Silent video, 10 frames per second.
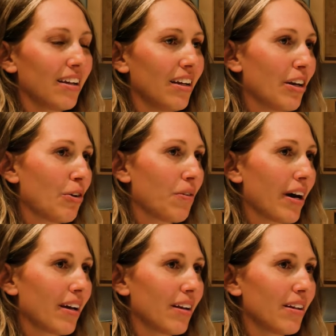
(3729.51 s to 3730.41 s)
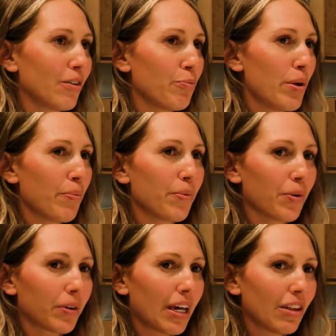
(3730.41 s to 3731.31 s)
you know, I people
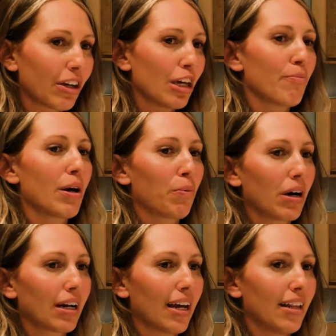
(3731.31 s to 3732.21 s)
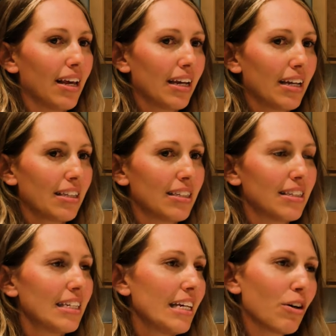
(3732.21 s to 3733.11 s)
can look at my work and they can
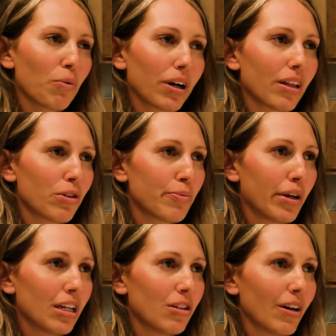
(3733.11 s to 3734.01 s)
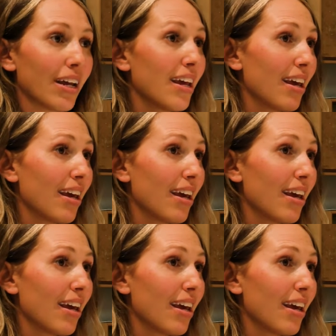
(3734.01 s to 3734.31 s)
see the work that was put into it.